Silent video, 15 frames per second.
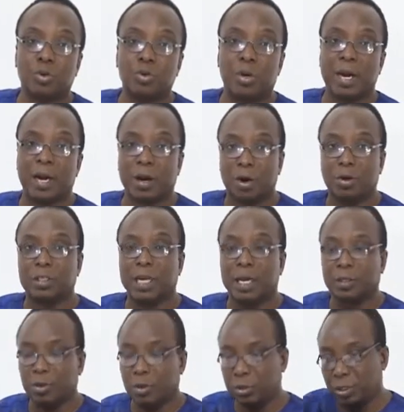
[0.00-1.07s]
you can
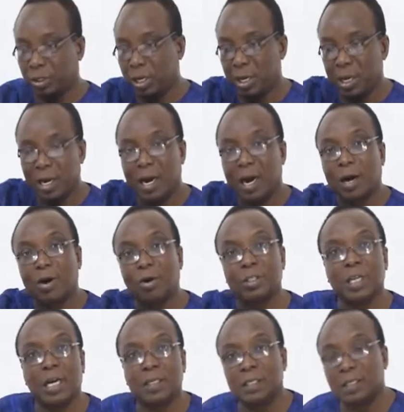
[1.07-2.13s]
contact us. Our
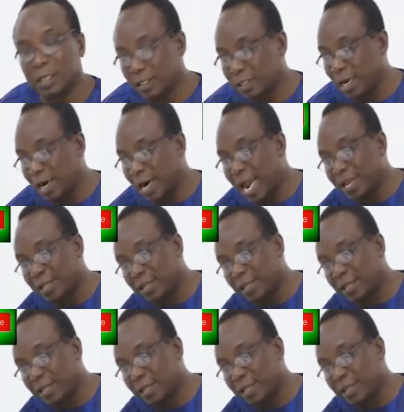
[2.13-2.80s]
contact details are right